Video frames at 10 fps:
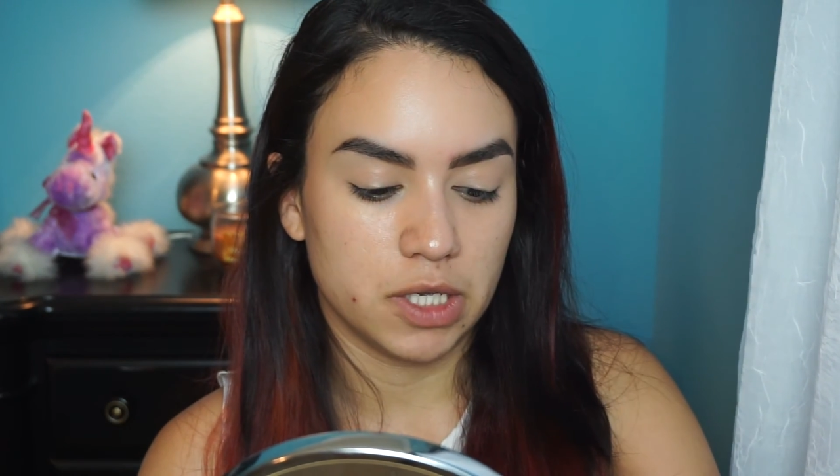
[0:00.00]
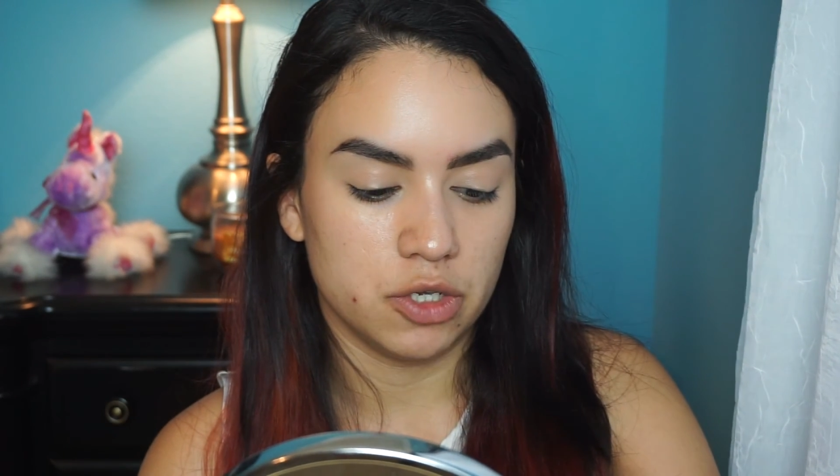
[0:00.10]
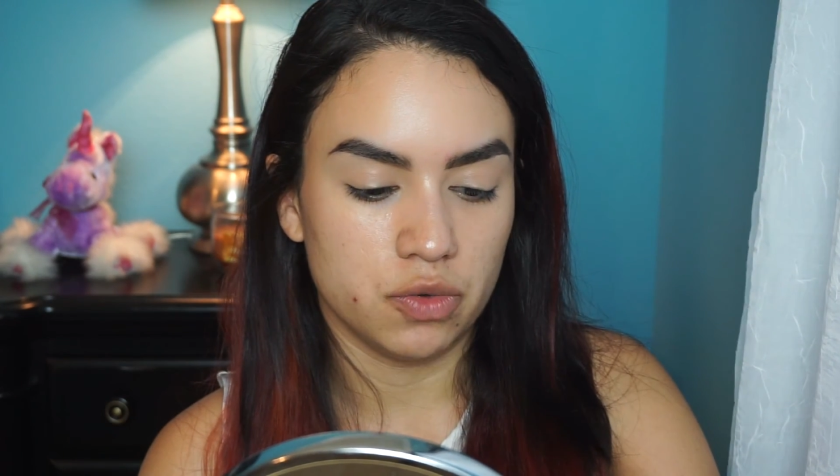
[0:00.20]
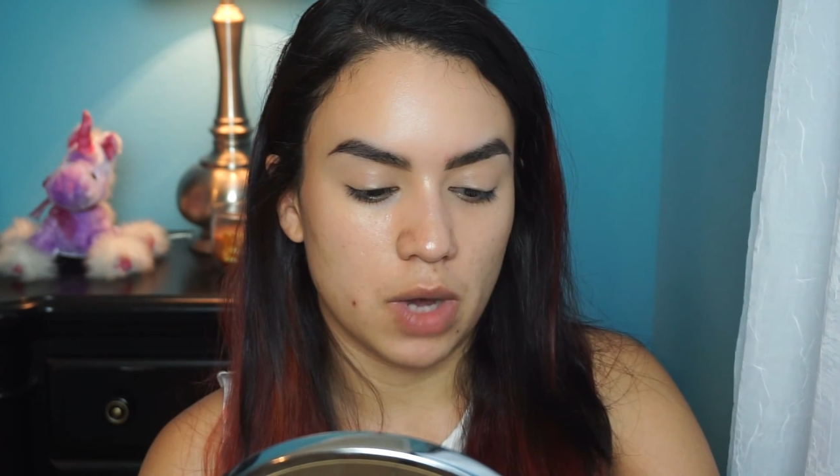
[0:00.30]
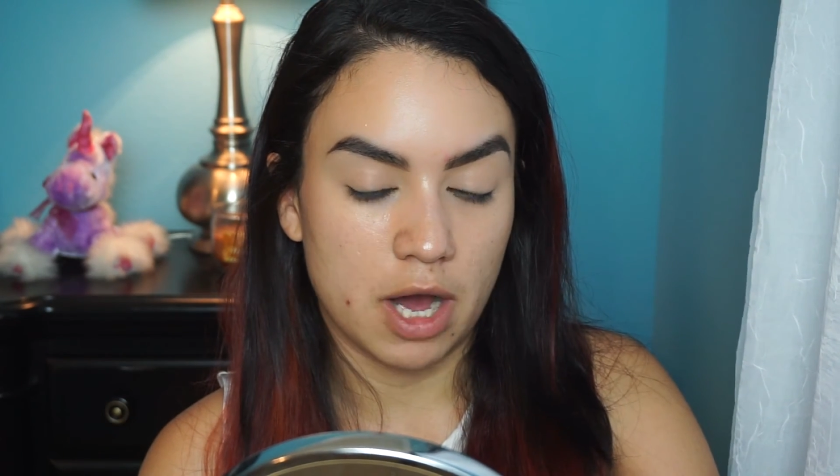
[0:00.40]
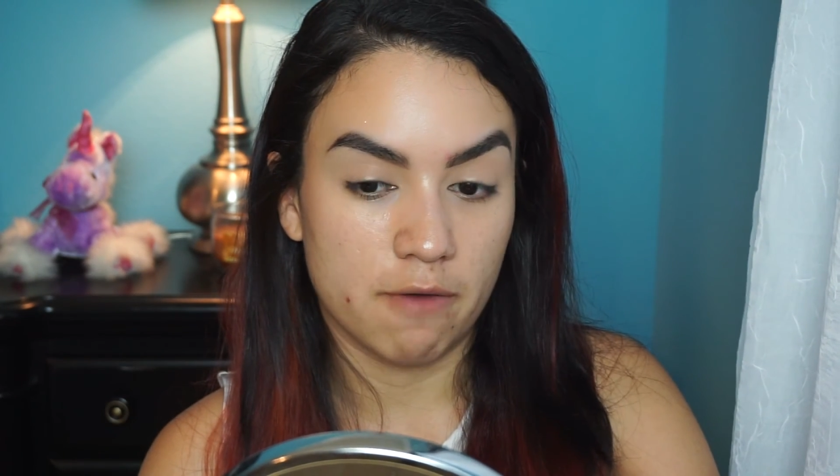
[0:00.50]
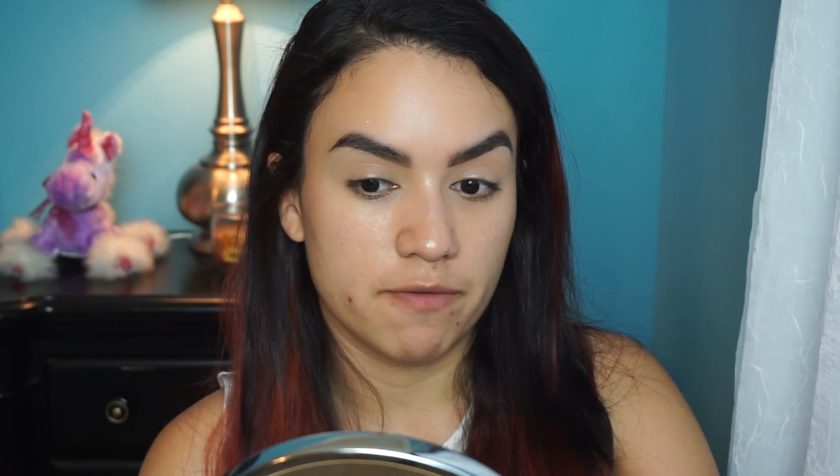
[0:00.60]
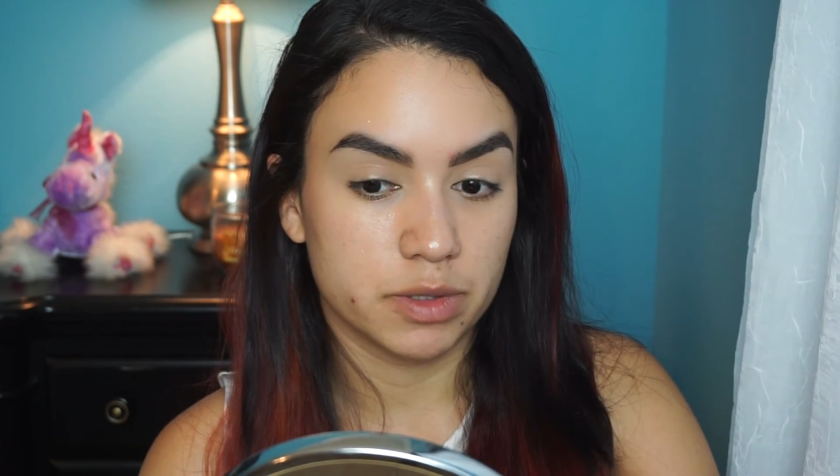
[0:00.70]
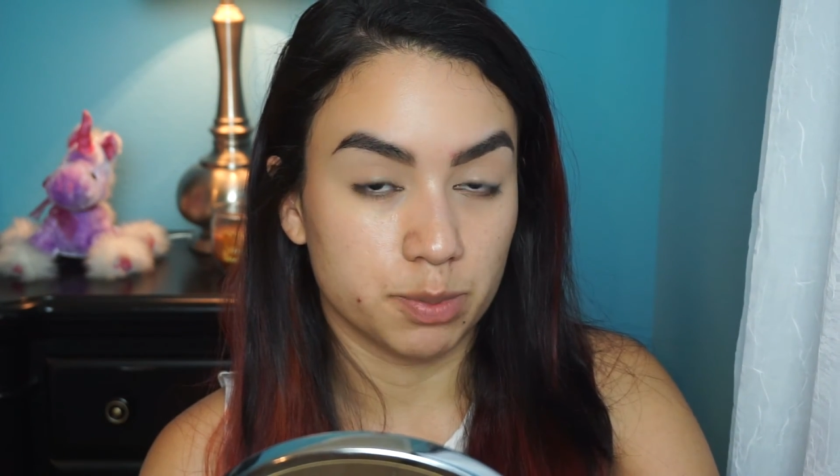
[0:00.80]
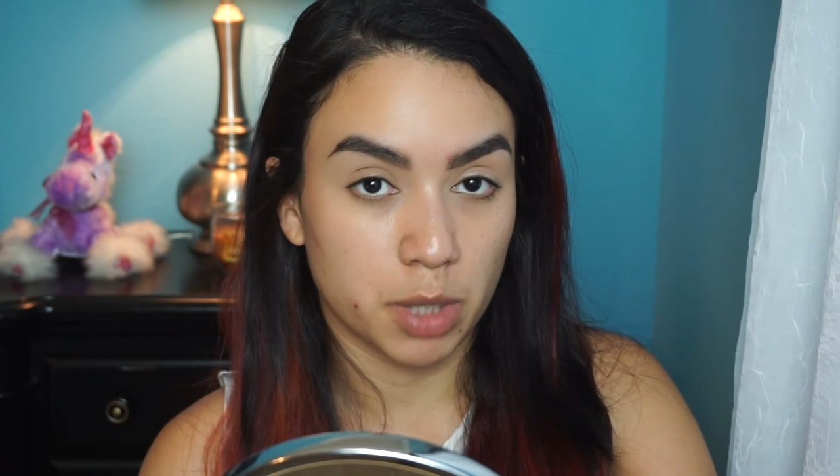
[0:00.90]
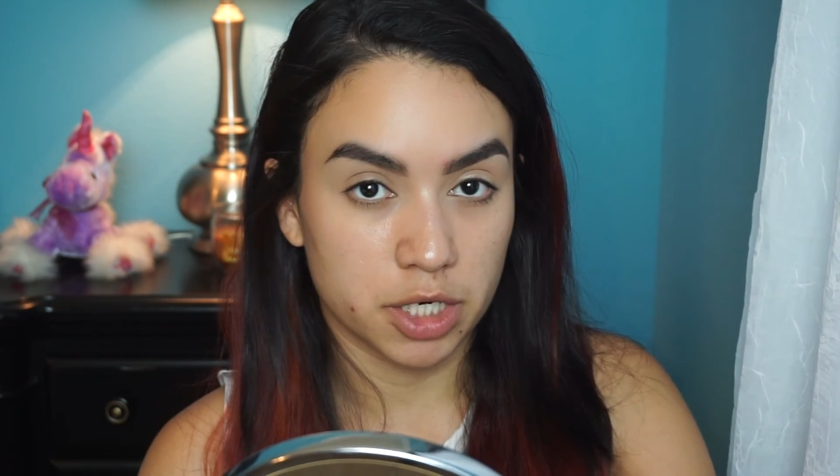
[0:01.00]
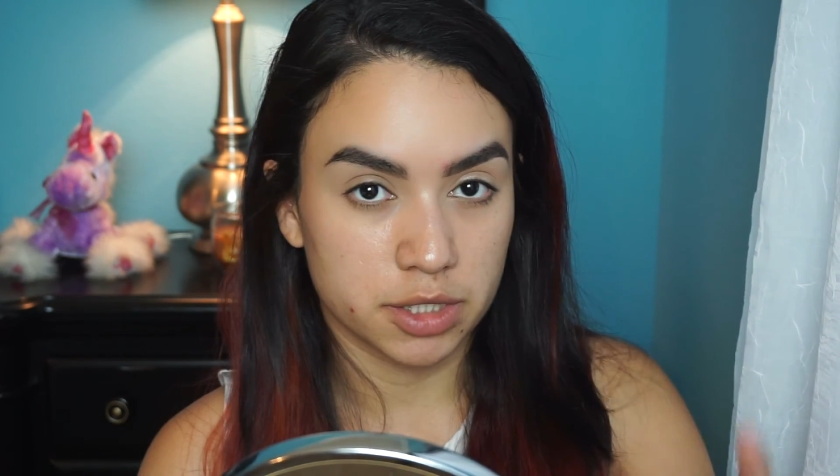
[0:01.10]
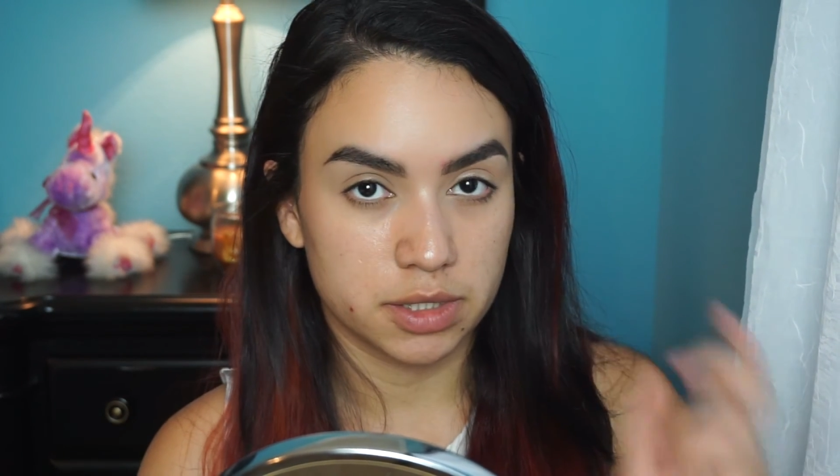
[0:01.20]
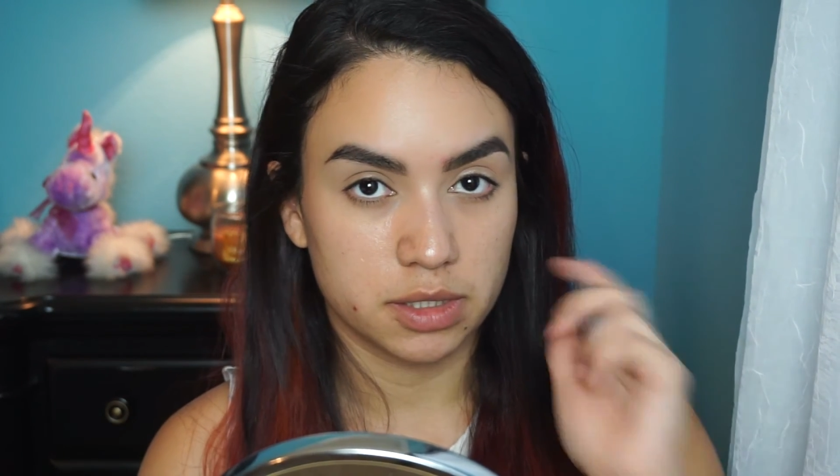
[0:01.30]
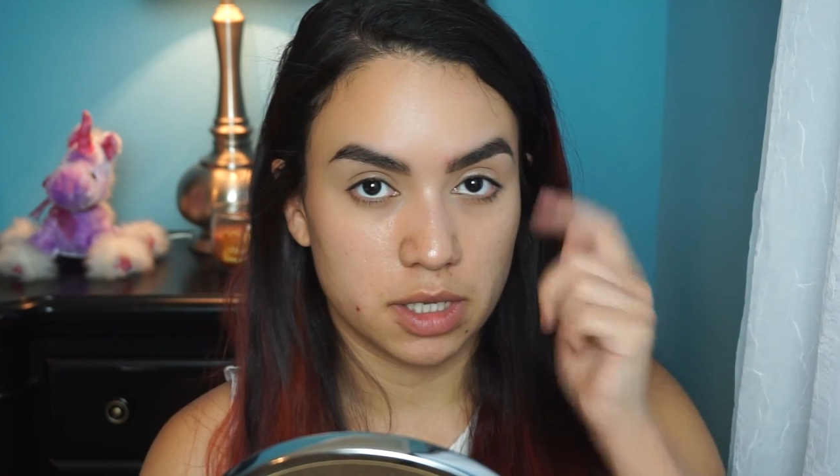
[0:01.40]
you have
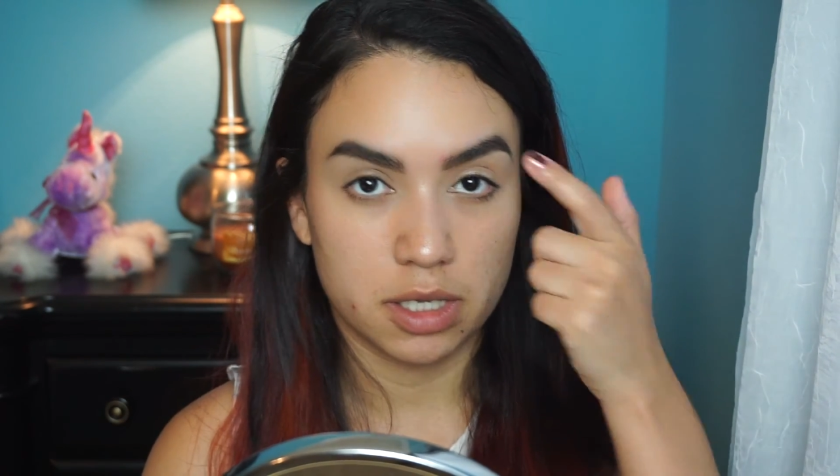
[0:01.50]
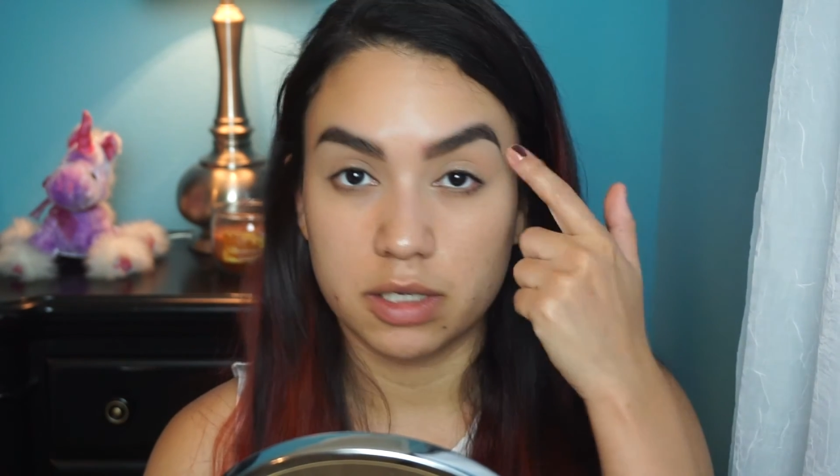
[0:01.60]
sparse